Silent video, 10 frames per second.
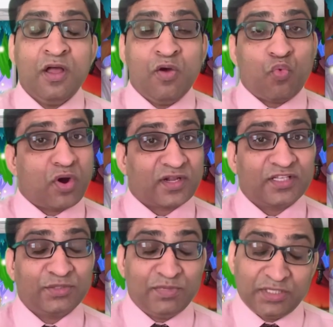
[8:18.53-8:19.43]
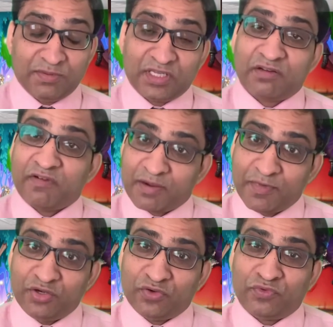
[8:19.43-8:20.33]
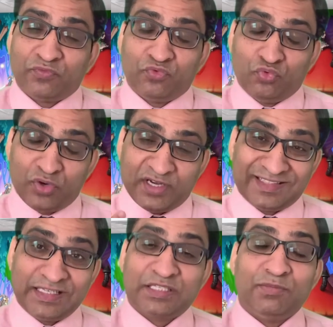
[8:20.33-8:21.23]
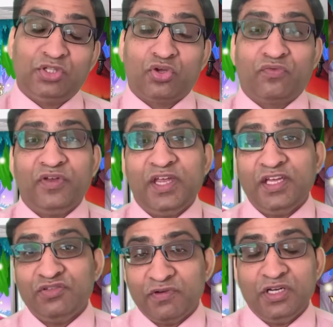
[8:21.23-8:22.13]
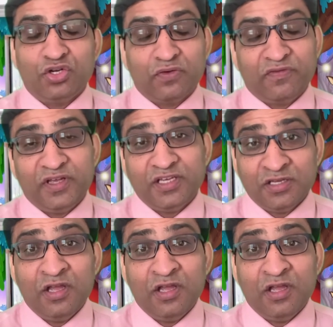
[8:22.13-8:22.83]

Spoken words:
what are the specific requirement of the food at the 6 months of age, 1 year of age.